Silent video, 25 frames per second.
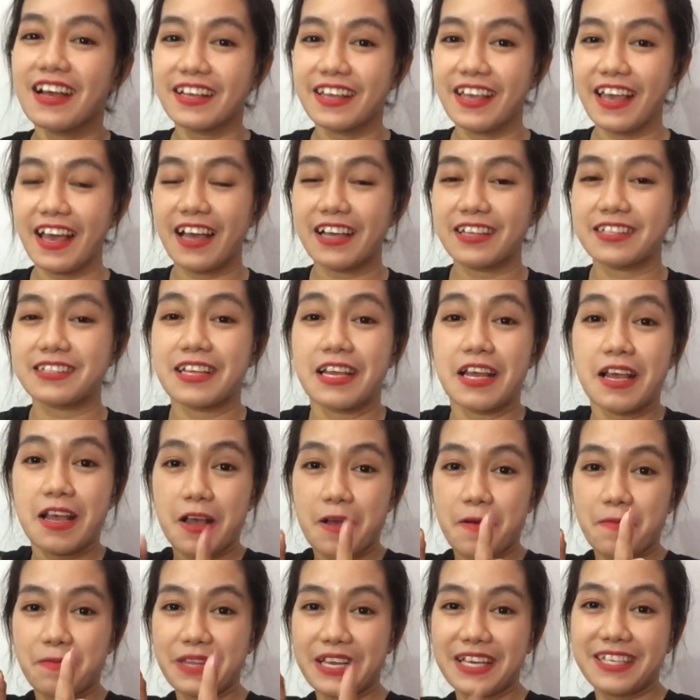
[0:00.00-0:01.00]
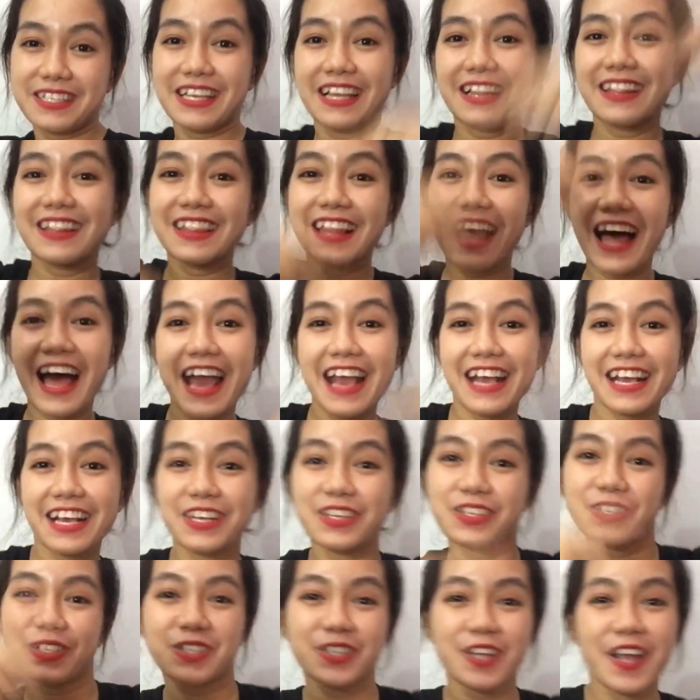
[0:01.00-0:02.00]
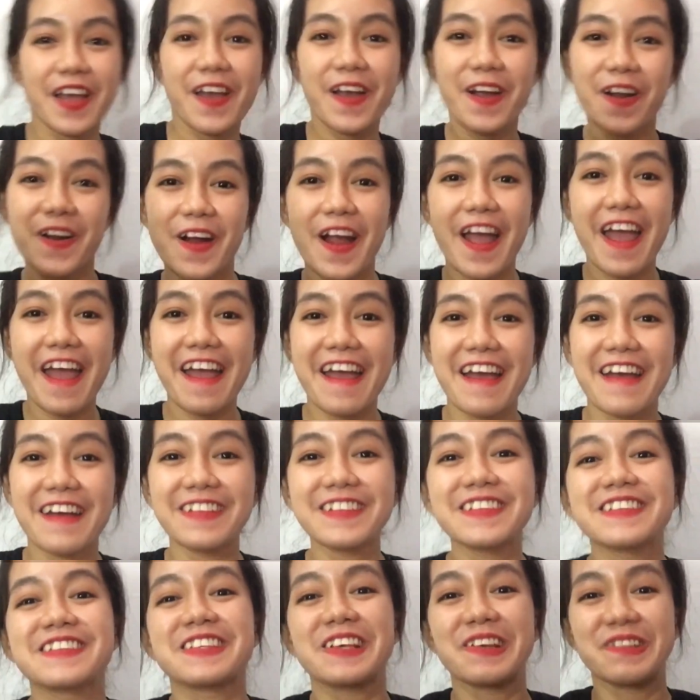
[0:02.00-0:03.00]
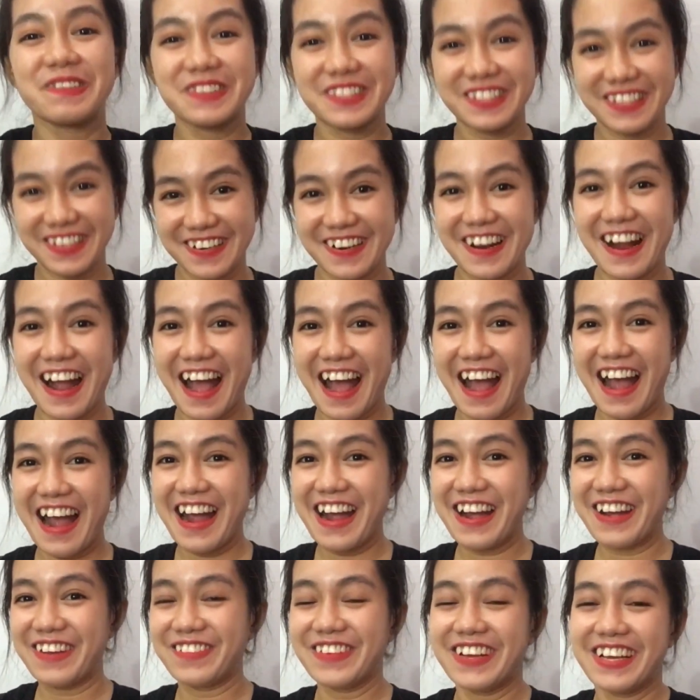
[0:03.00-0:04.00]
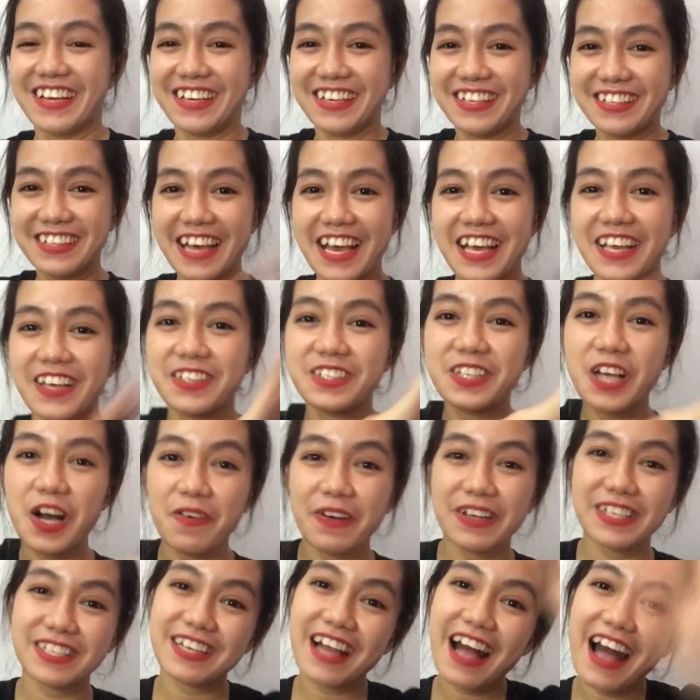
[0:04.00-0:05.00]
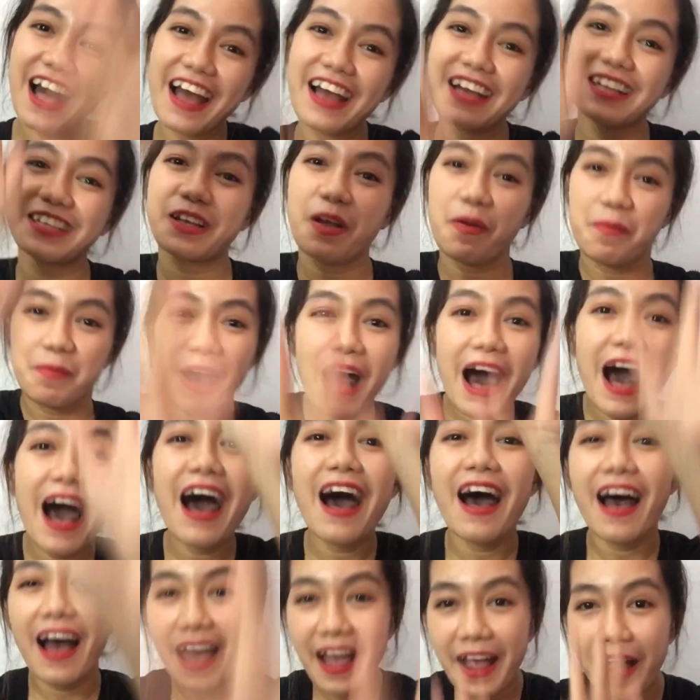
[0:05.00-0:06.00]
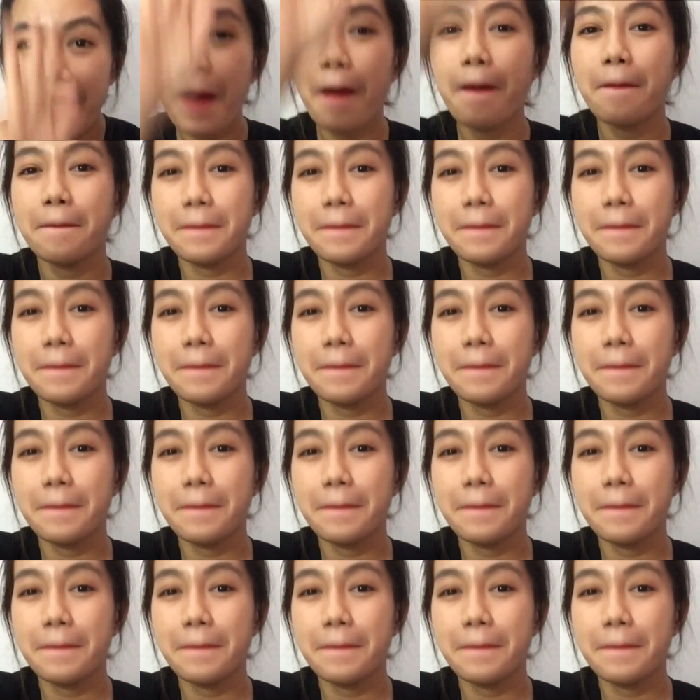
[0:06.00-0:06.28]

Yes, please like, share, and subscribe. Thank you so much, guys. Bye.